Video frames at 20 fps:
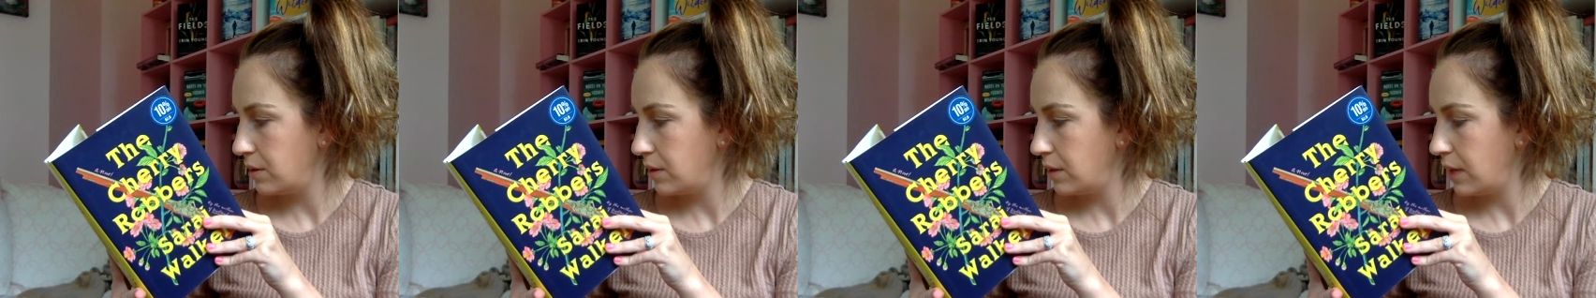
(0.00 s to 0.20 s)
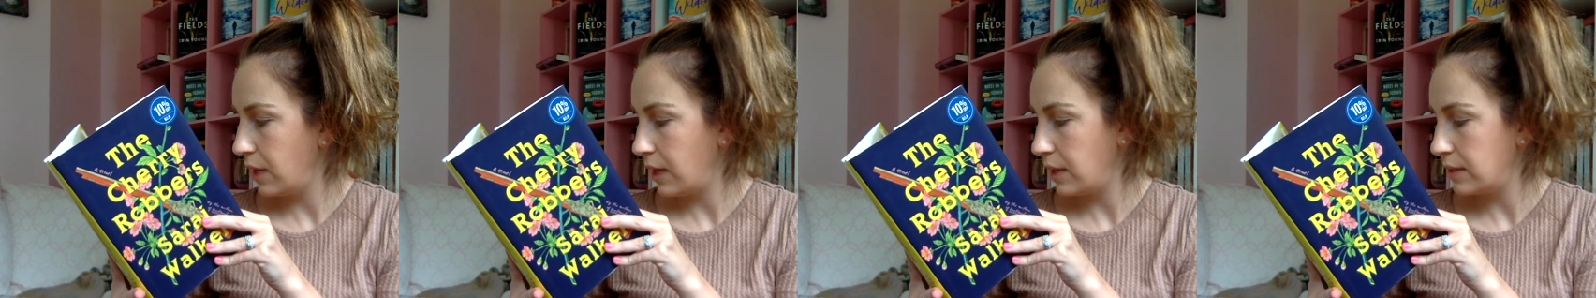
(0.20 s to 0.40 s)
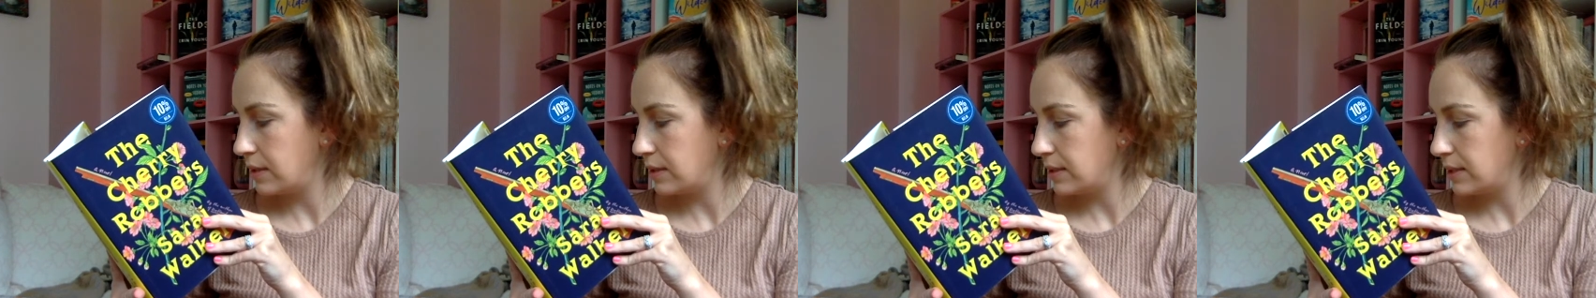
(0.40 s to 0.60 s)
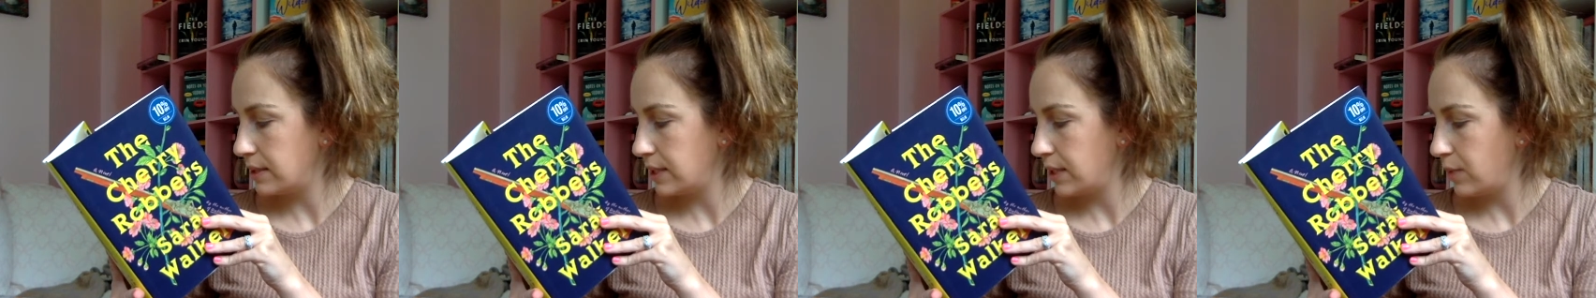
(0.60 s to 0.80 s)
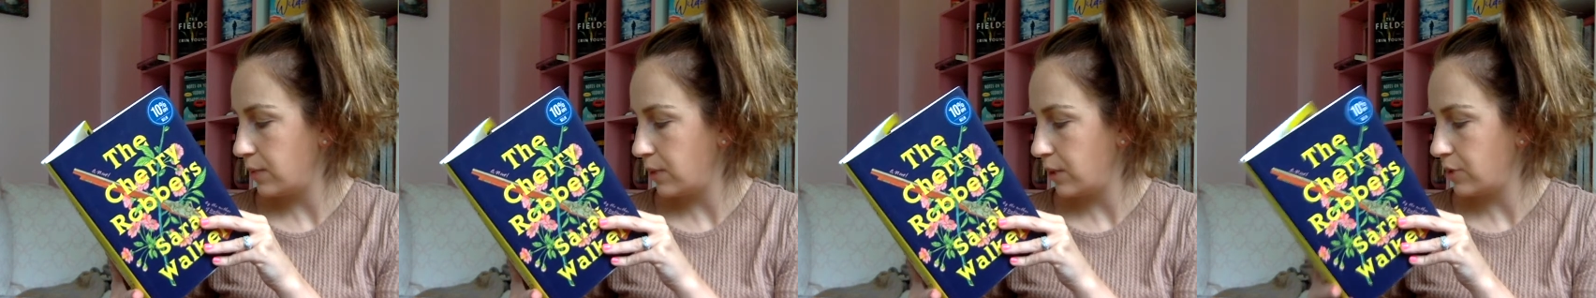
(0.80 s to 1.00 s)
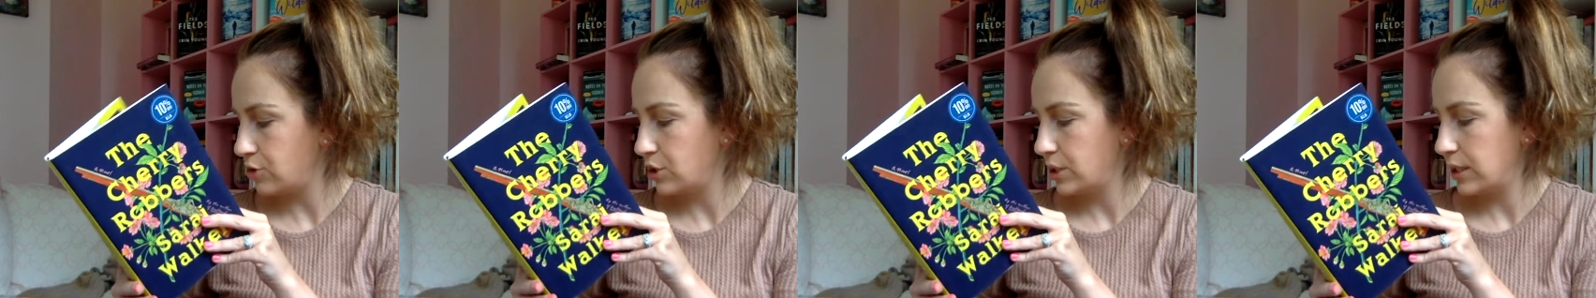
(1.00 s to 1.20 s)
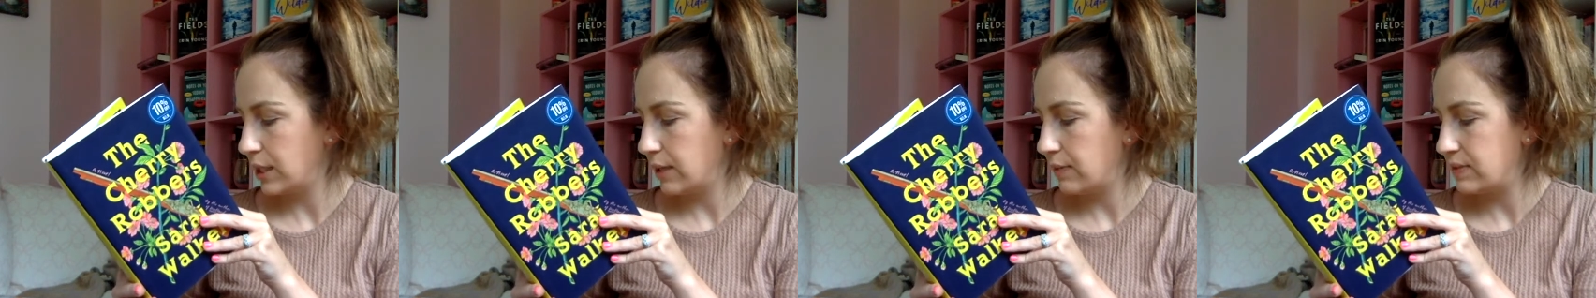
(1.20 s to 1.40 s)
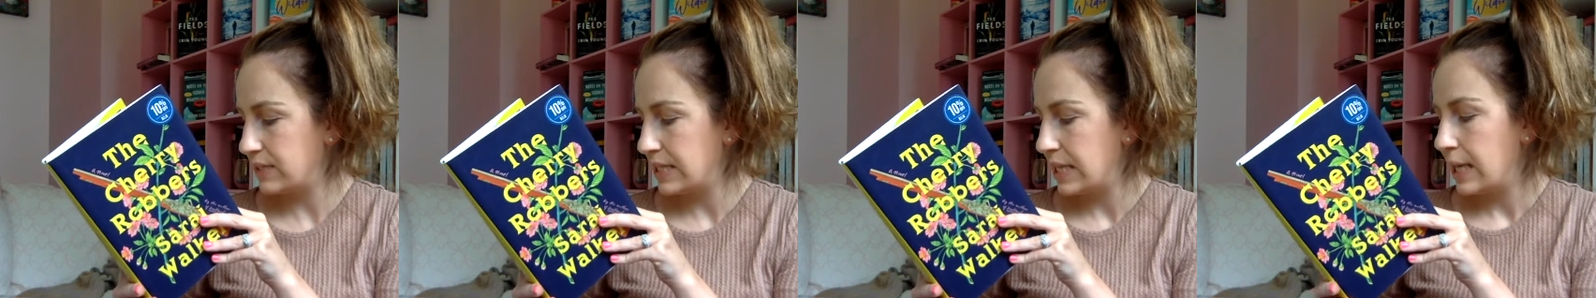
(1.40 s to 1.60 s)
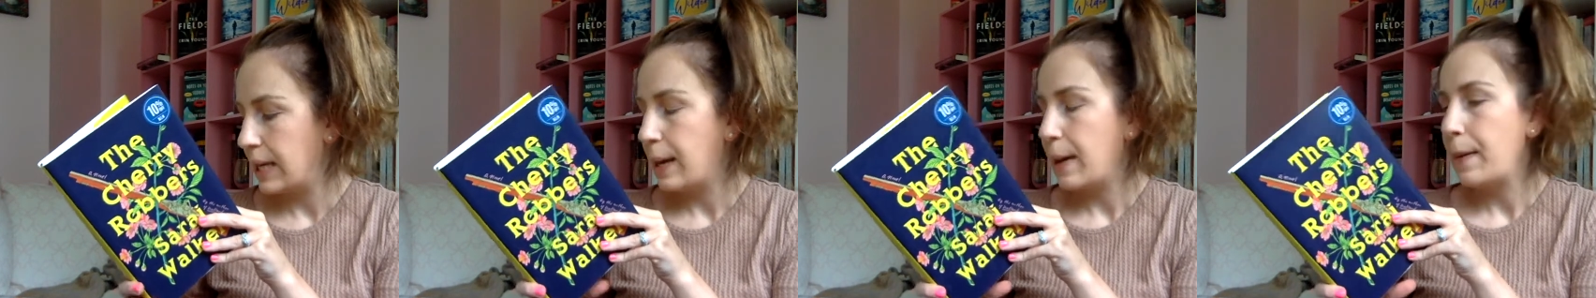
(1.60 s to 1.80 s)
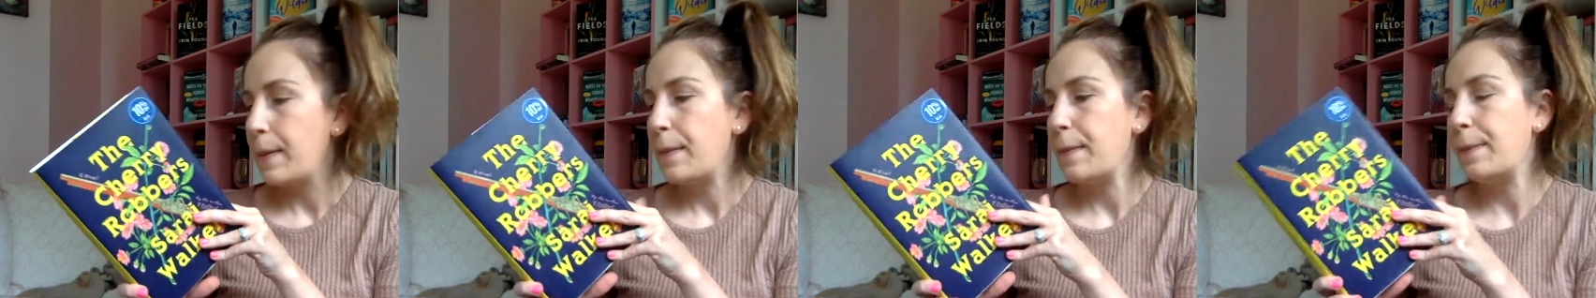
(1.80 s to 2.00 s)
Yeah, it doesn't say where she lives.
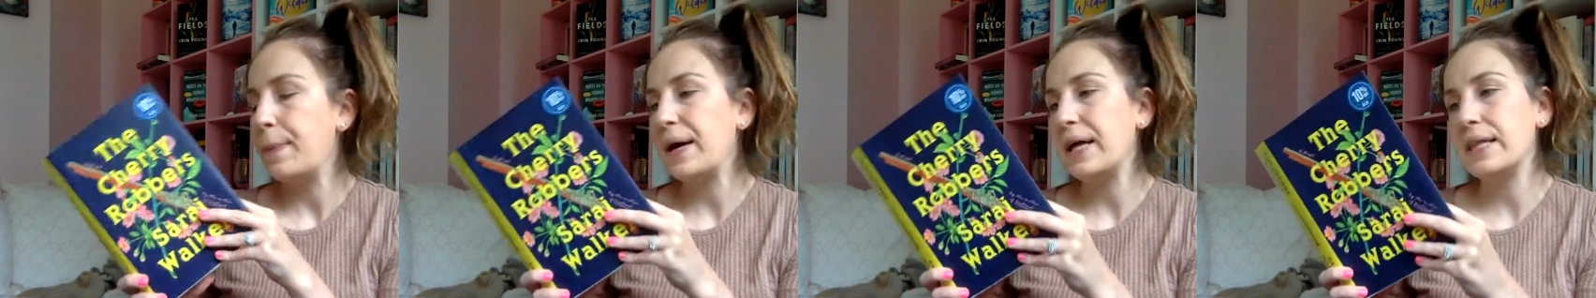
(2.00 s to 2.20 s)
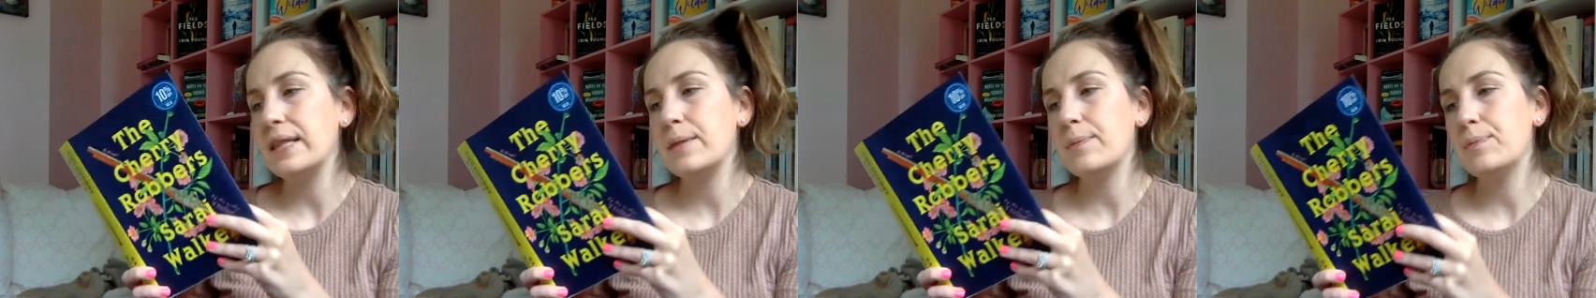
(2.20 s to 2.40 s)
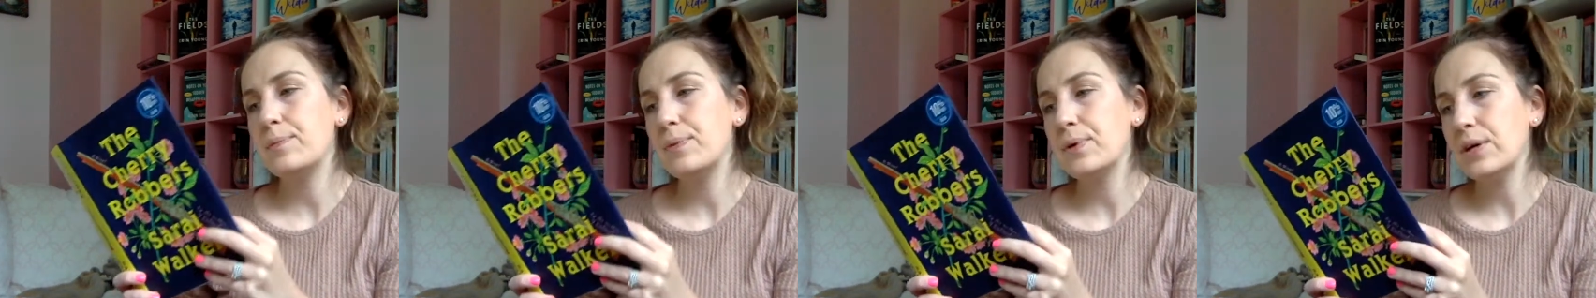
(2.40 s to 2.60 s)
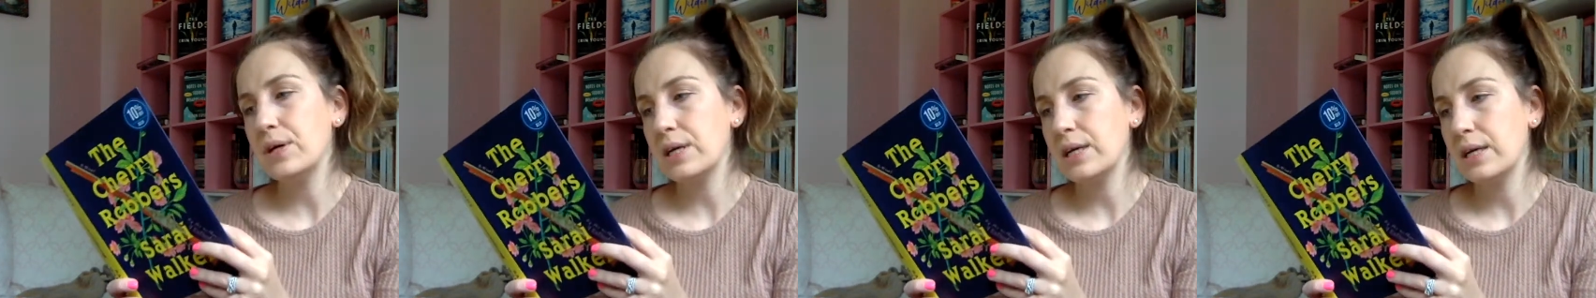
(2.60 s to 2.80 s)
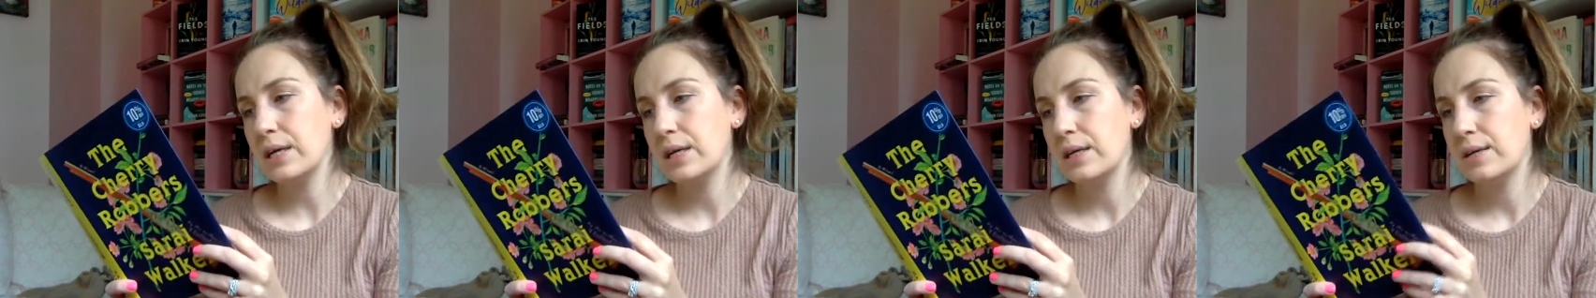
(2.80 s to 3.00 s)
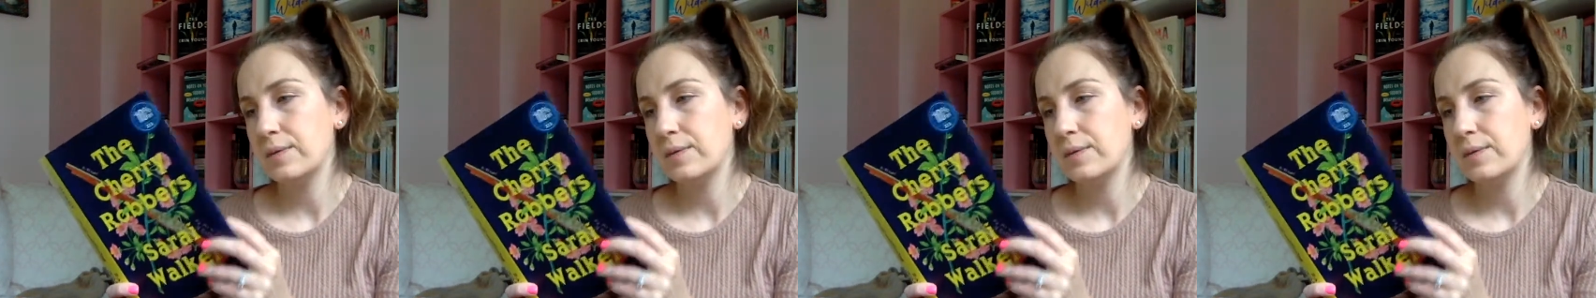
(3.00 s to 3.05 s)
But the book